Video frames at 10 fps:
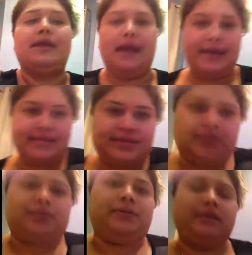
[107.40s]
yeah,
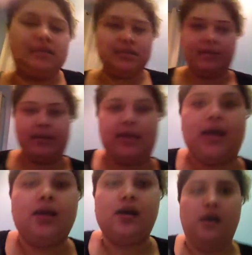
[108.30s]
so sorry about
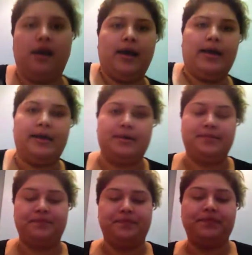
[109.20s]
that. I
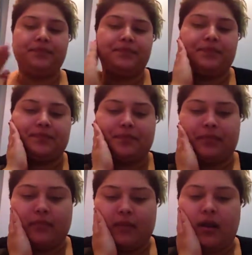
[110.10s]
um
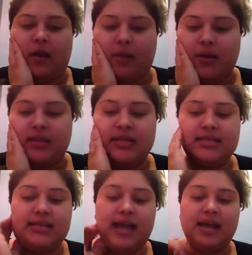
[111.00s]
I bought
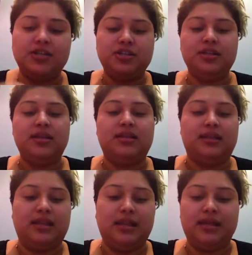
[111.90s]
these and actually
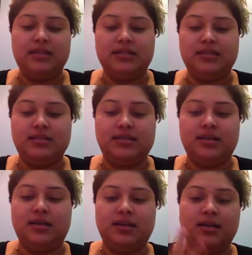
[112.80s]
this